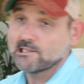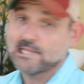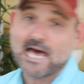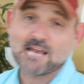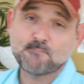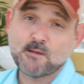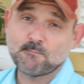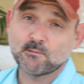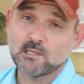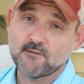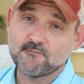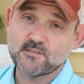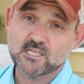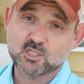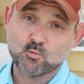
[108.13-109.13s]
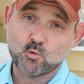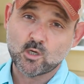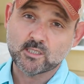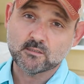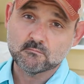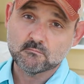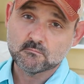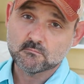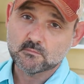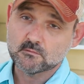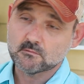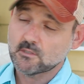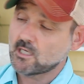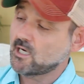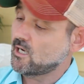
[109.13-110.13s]
A lot of people love this one.
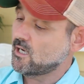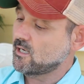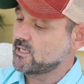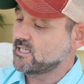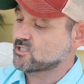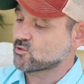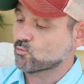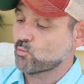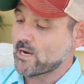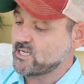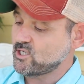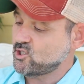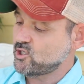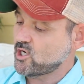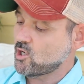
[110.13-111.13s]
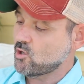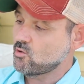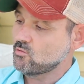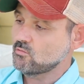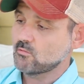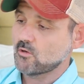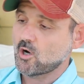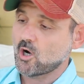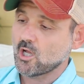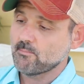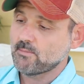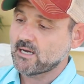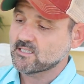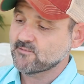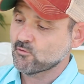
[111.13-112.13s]
Uh, it's ratio, all
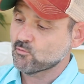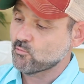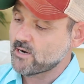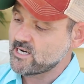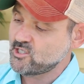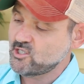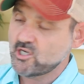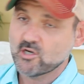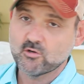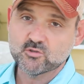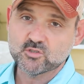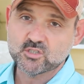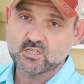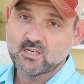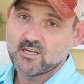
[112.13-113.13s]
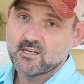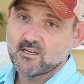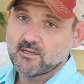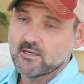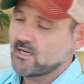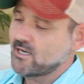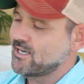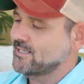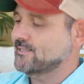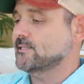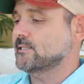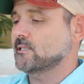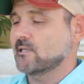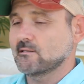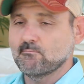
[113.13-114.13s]
about different ratios.
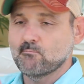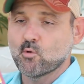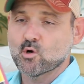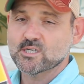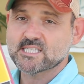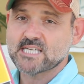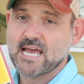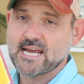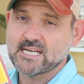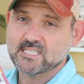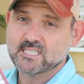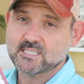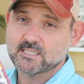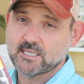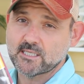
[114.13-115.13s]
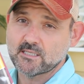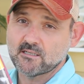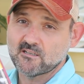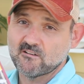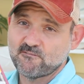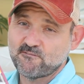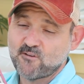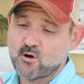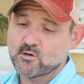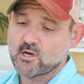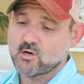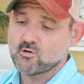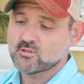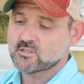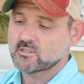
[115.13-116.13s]
More science than
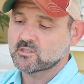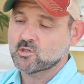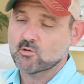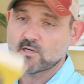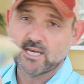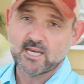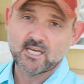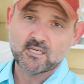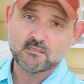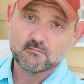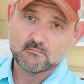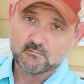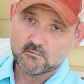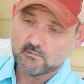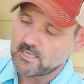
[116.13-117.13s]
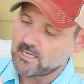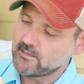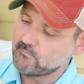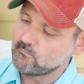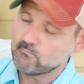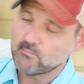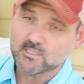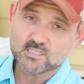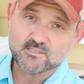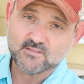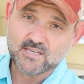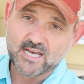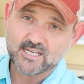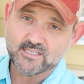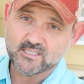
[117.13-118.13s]
photos, it's okay. I must
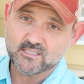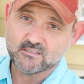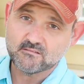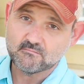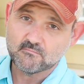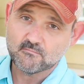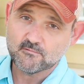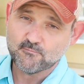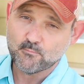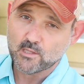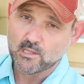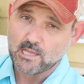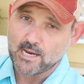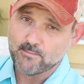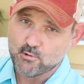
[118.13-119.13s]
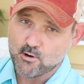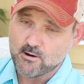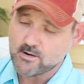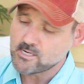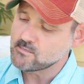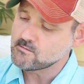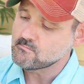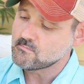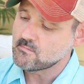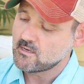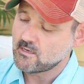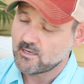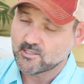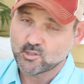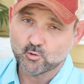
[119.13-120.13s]
have gotten it from the library.
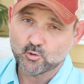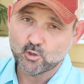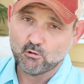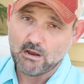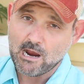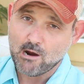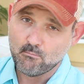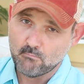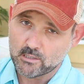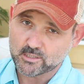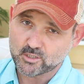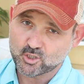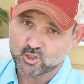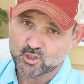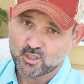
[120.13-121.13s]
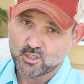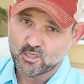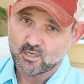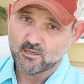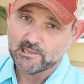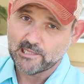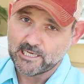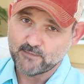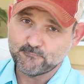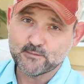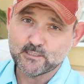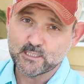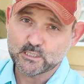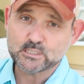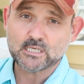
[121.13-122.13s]
Don't know how much late
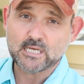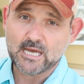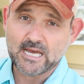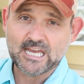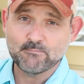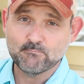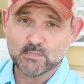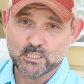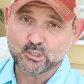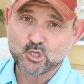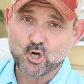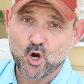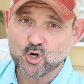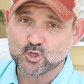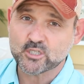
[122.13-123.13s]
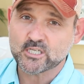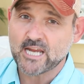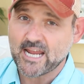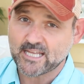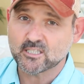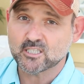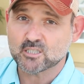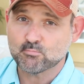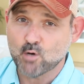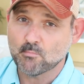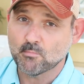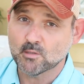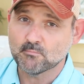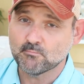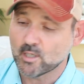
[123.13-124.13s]
fees I am charged at this
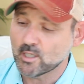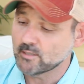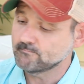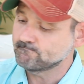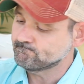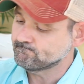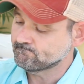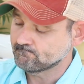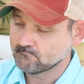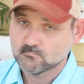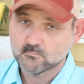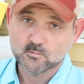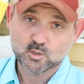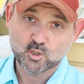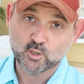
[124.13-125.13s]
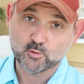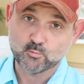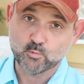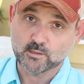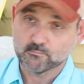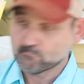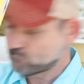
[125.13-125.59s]
moment, but good one.